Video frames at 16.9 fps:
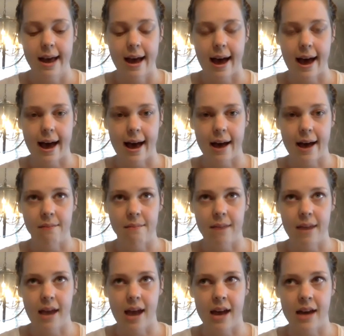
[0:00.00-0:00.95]

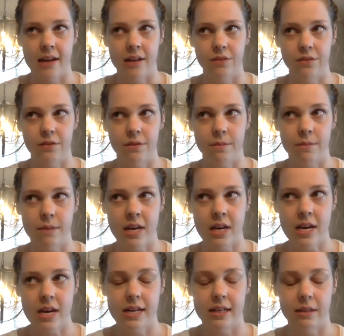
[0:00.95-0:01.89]
And for
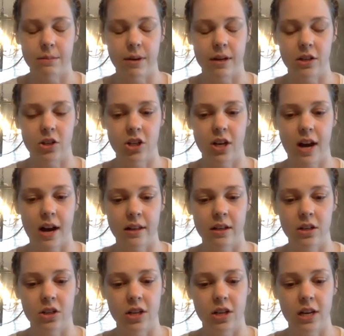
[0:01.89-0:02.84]
me, it's been
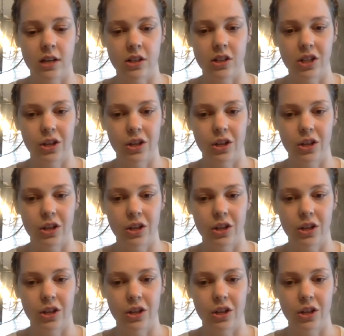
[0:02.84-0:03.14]
challenging